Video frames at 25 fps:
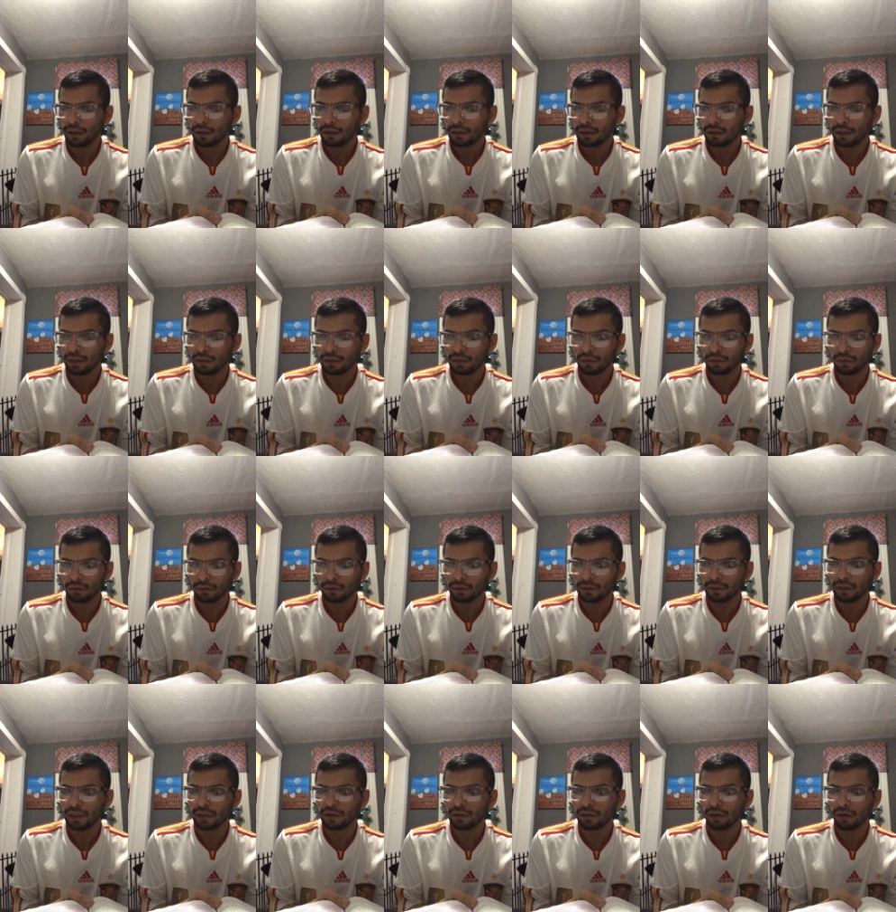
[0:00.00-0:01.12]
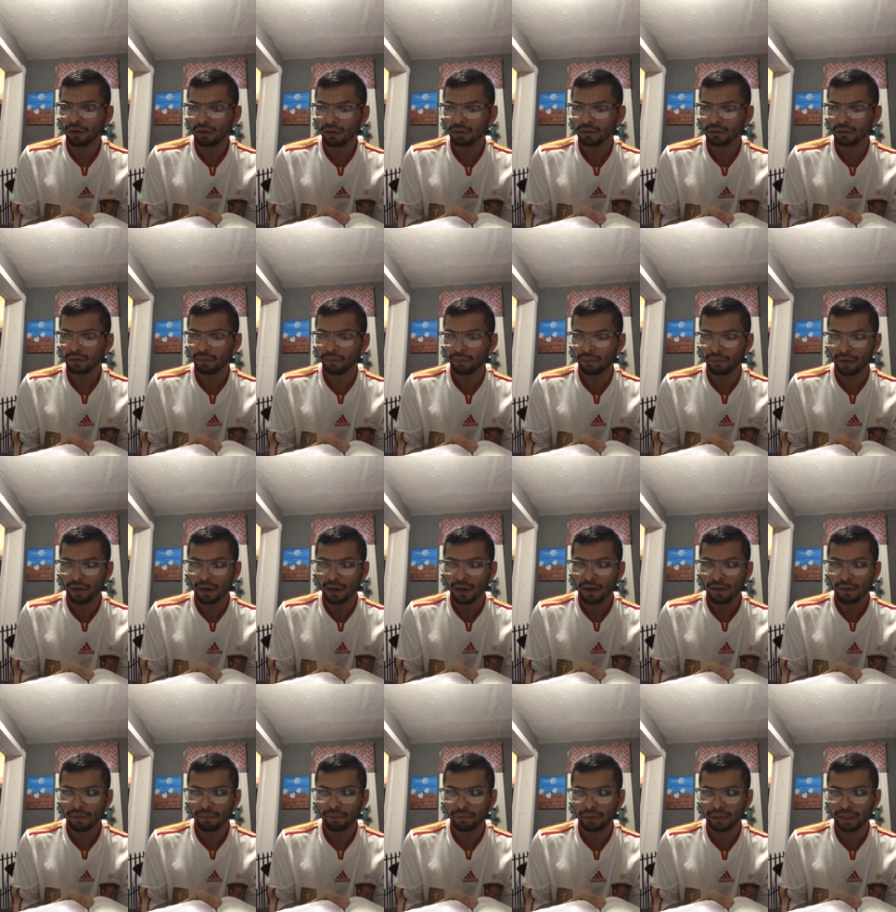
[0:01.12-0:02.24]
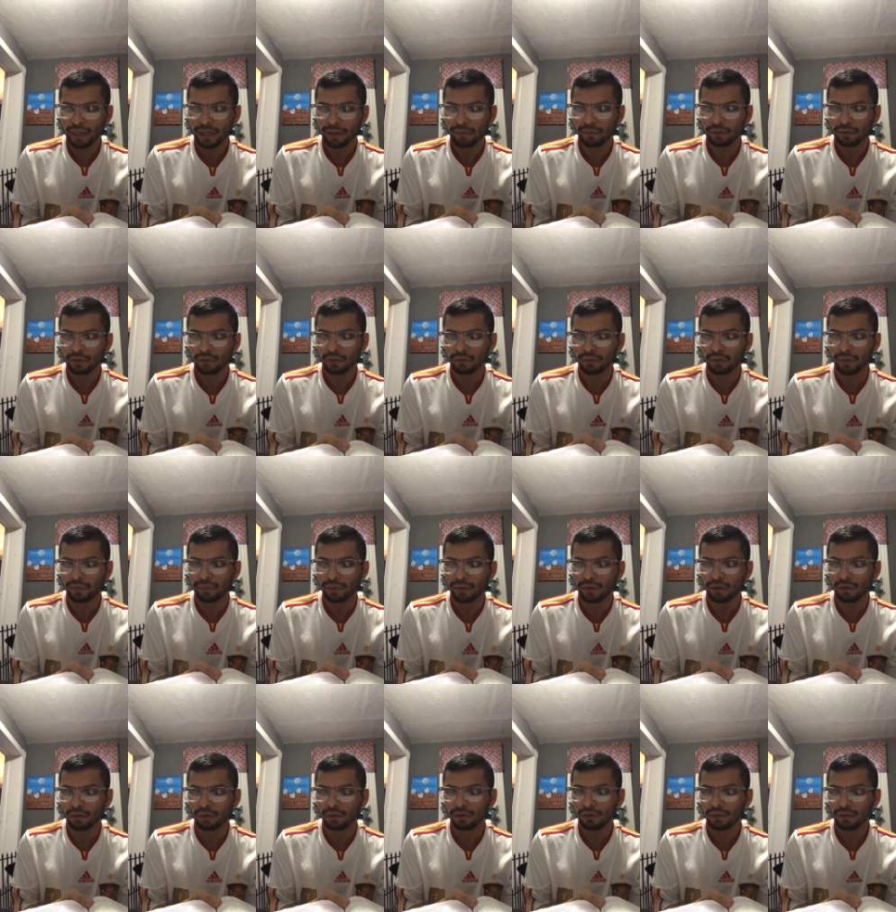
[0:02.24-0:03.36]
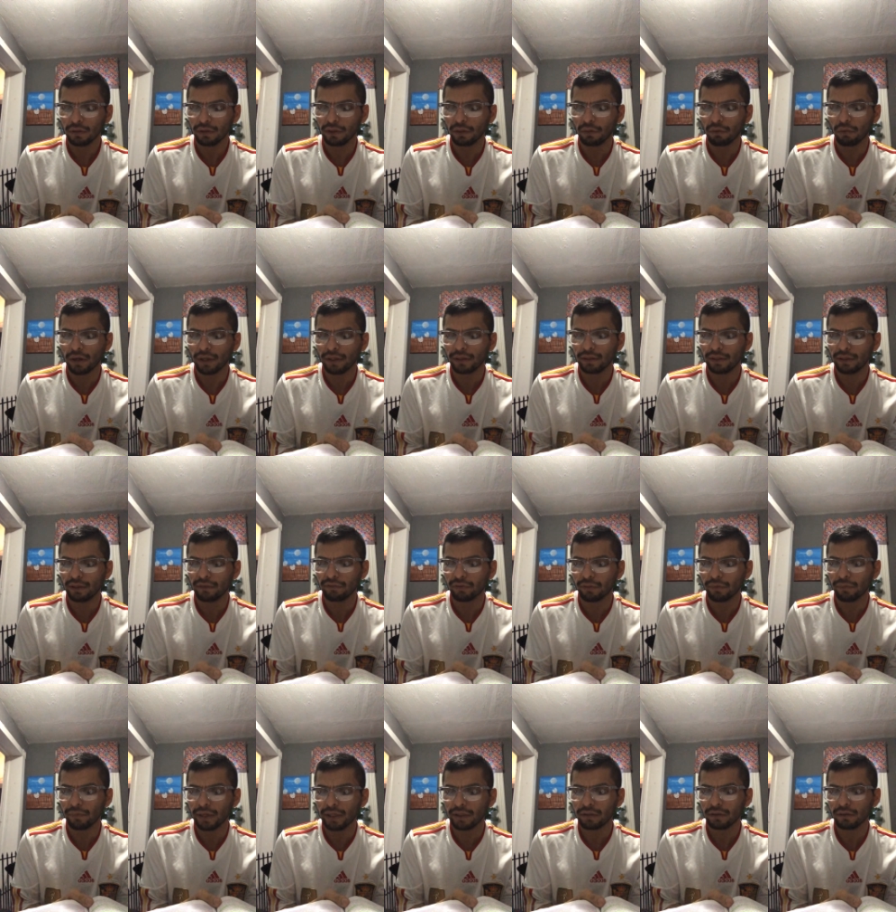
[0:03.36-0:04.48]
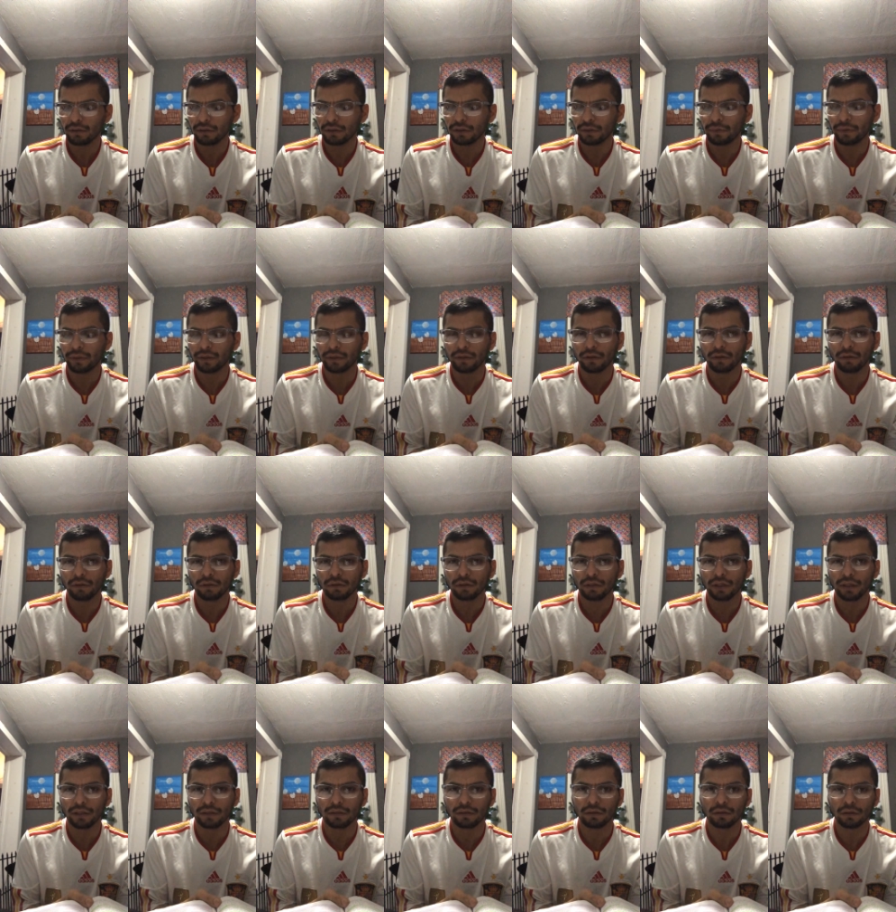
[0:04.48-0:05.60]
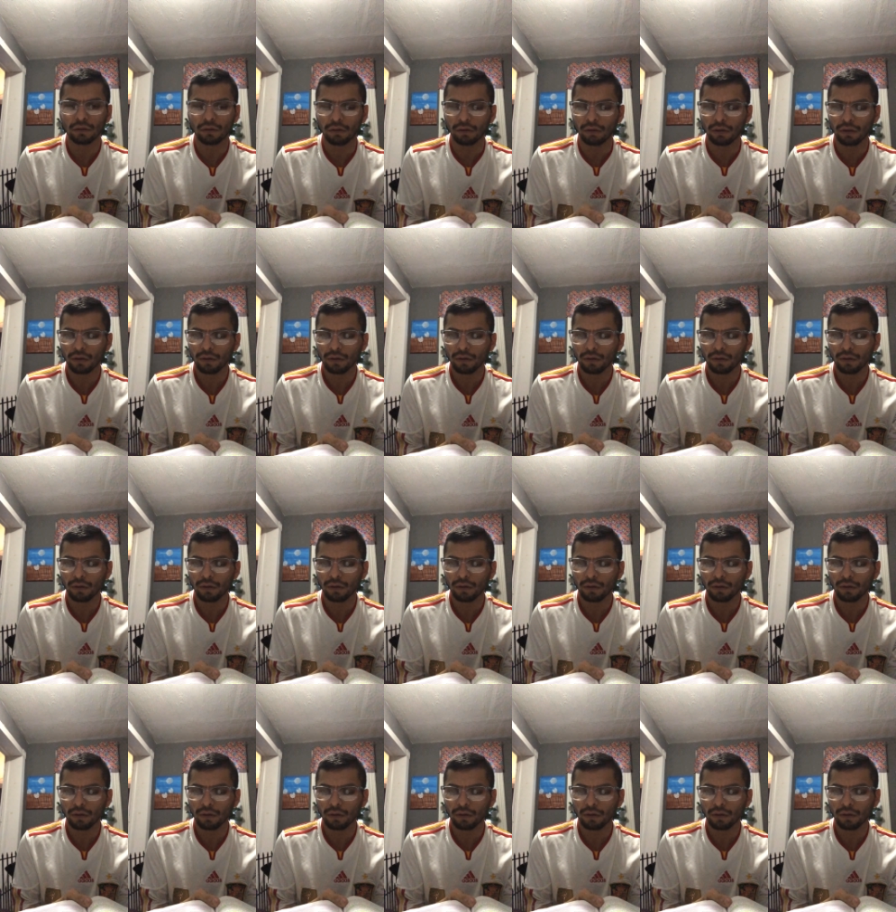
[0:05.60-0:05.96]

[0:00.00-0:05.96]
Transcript: They should also be able to review the way their information is being used and stored.